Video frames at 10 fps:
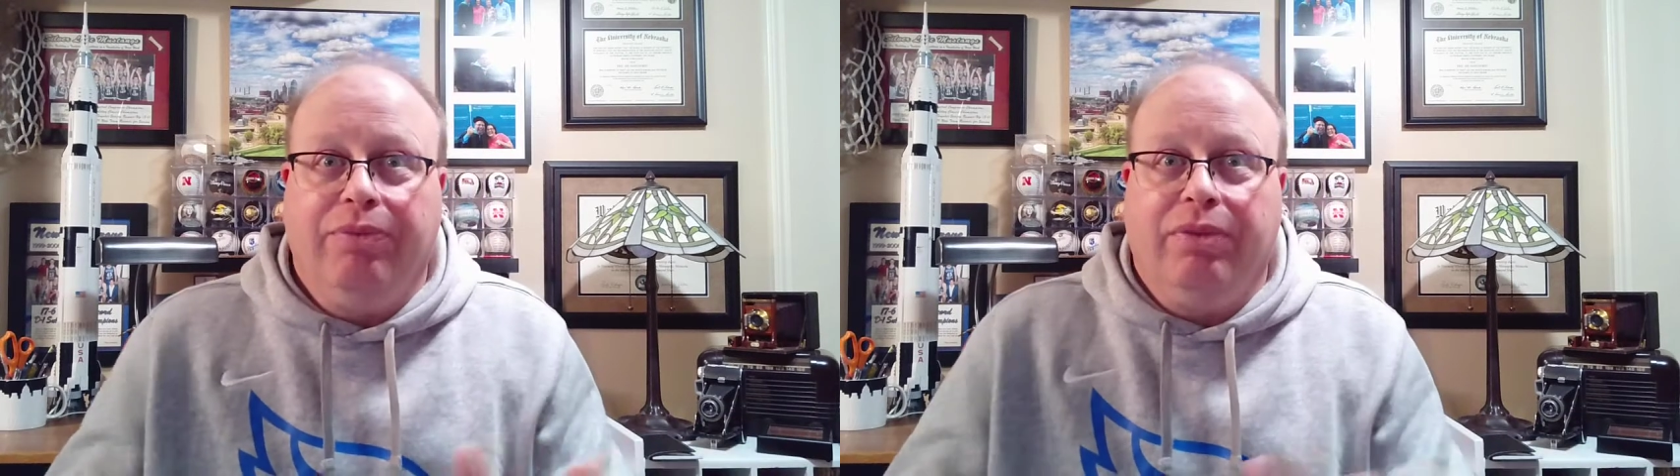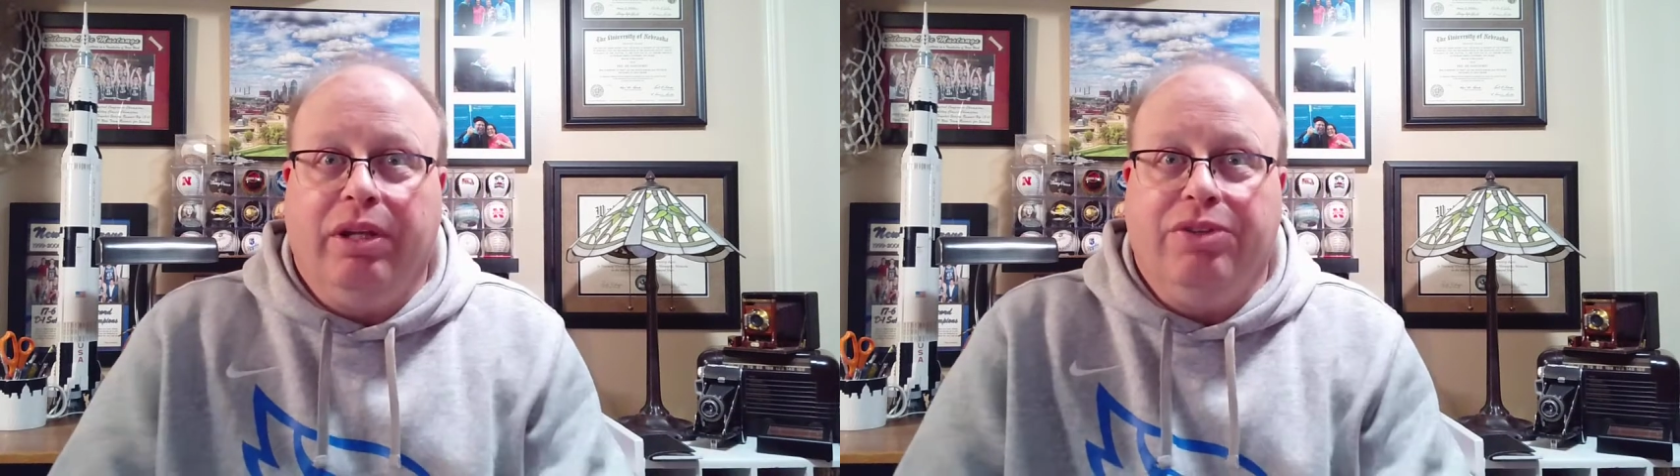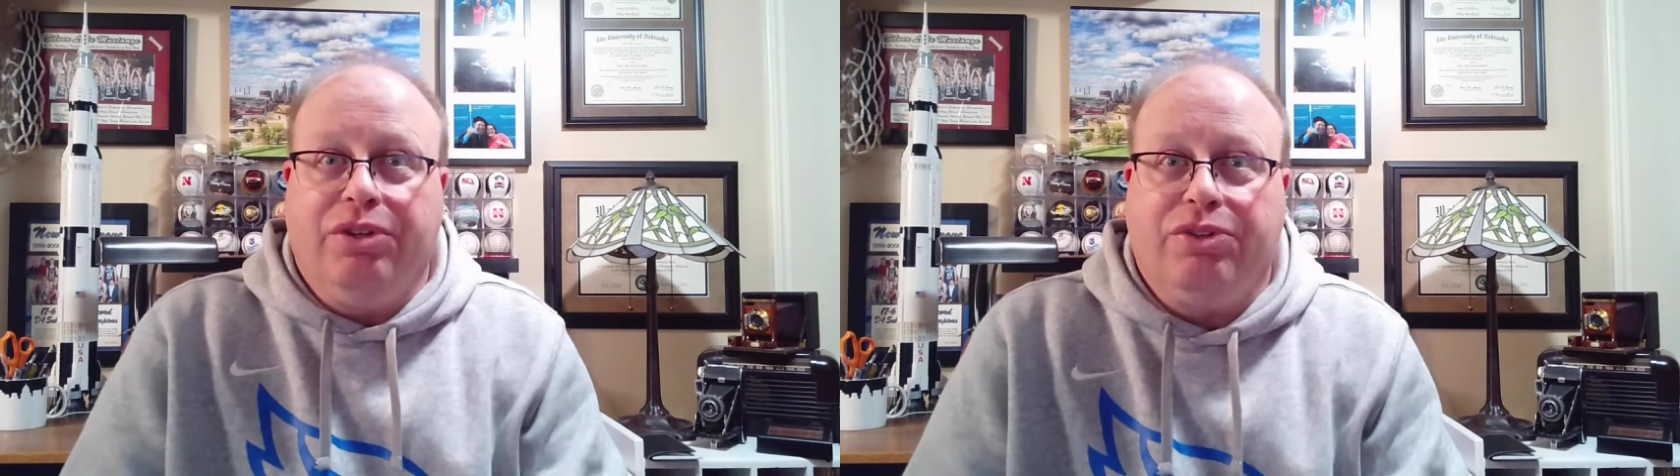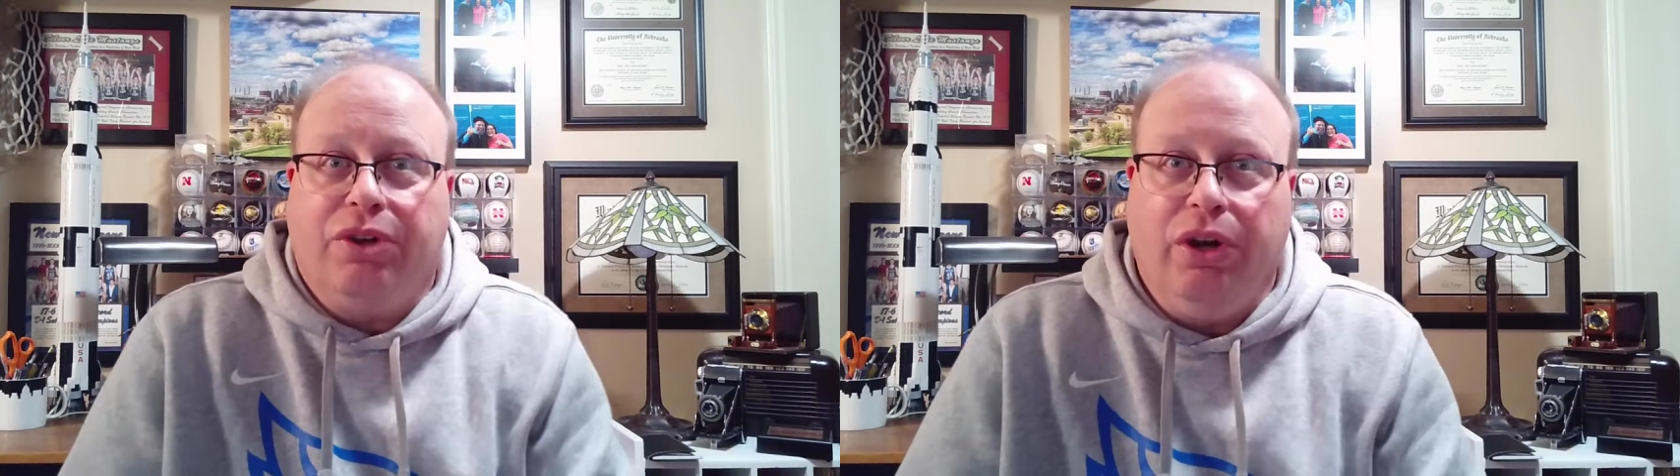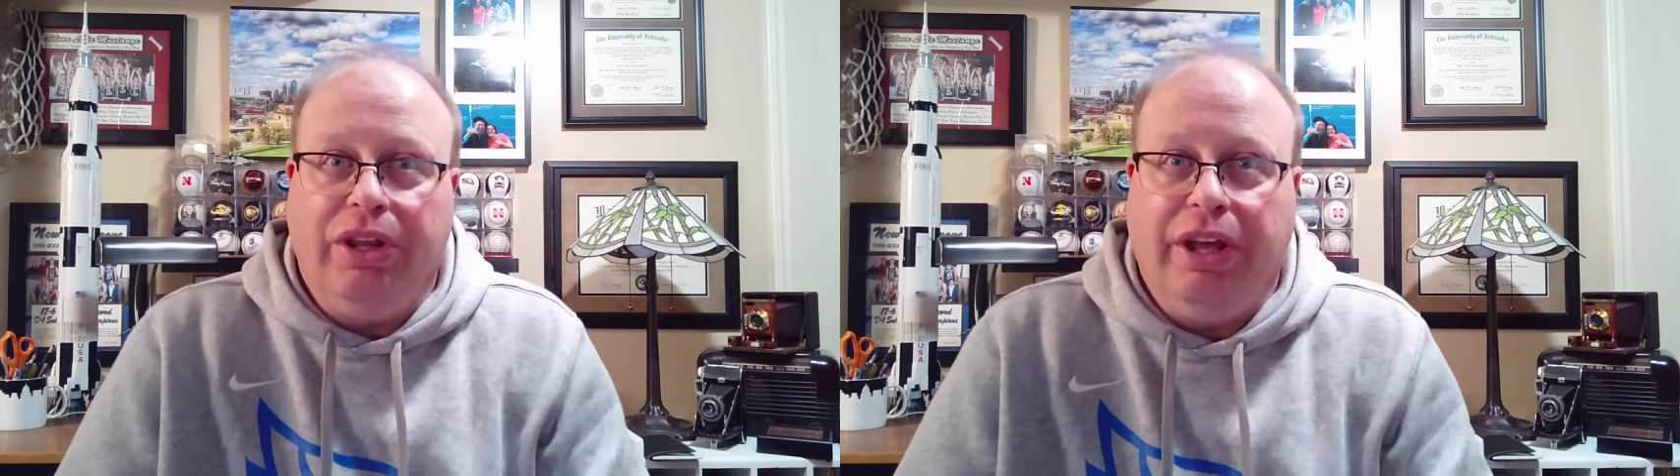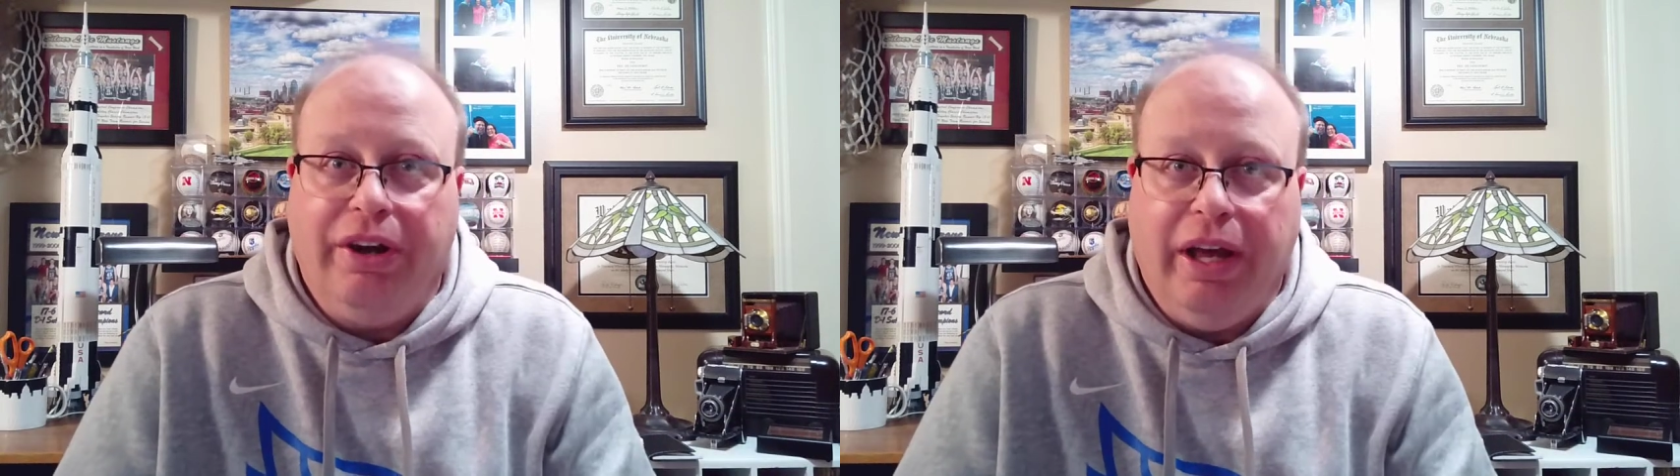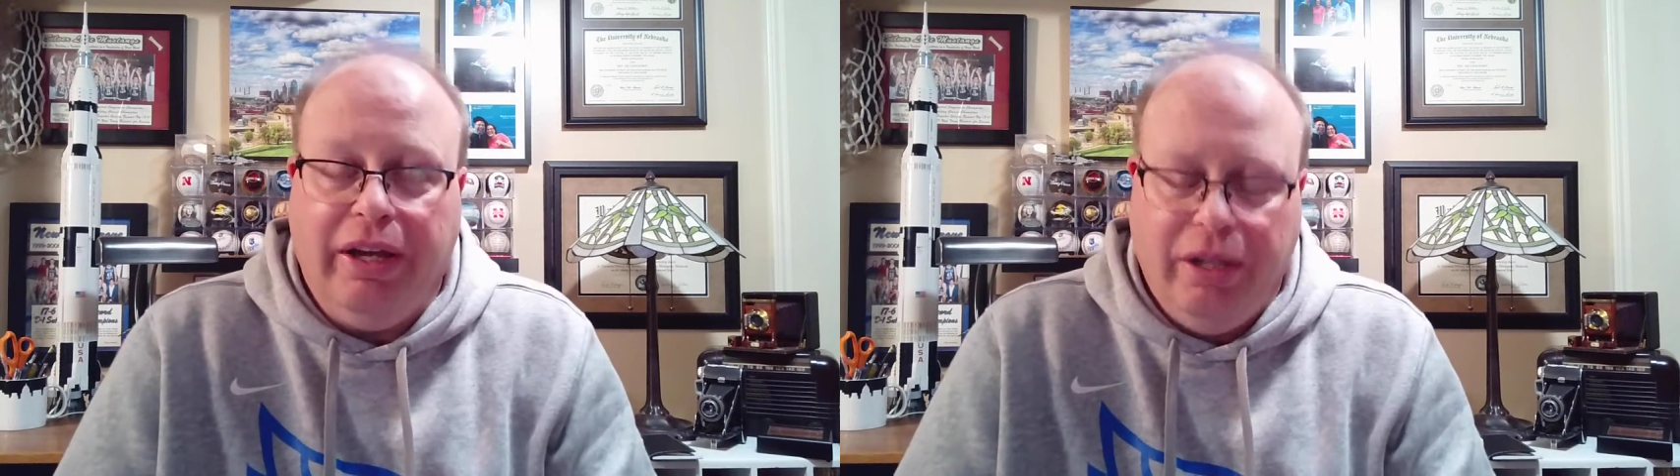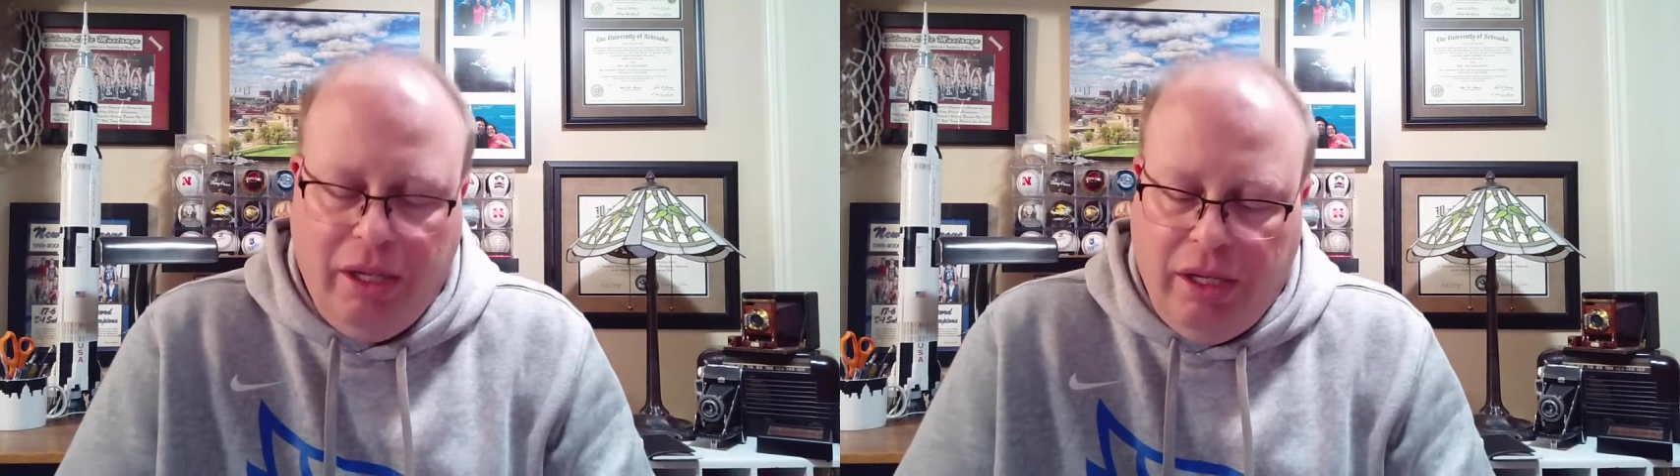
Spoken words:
is just go to the internet.